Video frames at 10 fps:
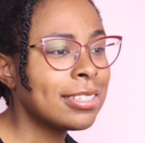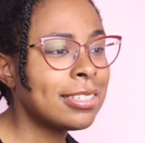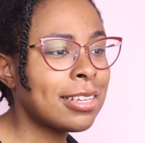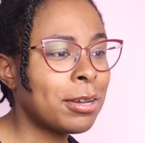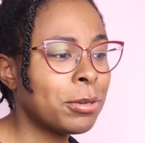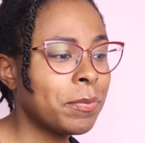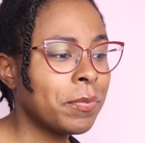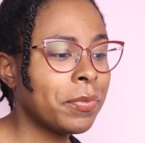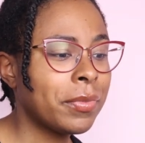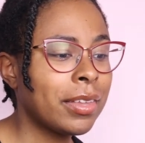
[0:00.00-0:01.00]
So
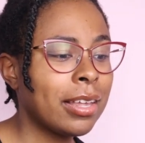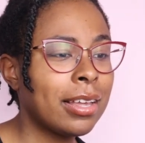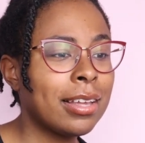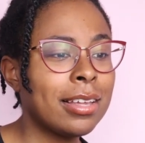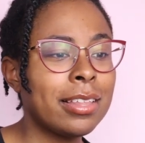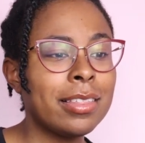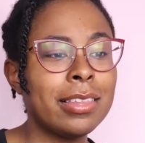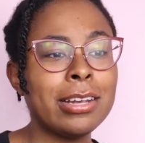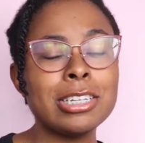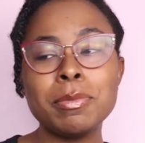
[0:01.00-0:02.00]

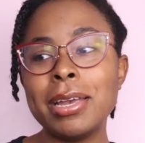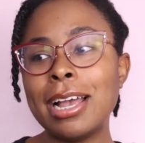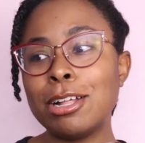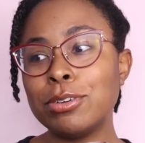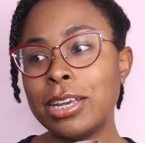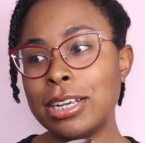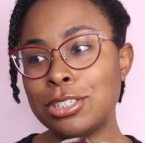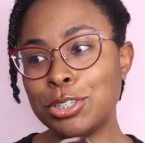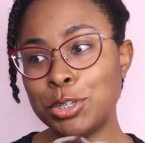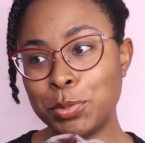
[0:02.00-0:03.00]
here's my
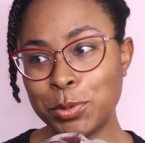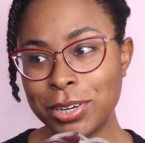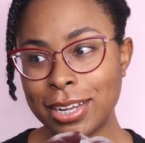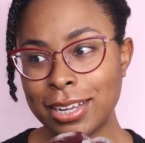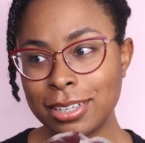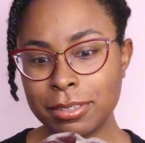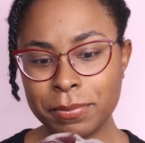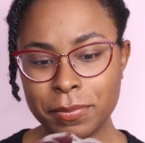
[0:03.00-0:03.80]
Alocasia cuprea,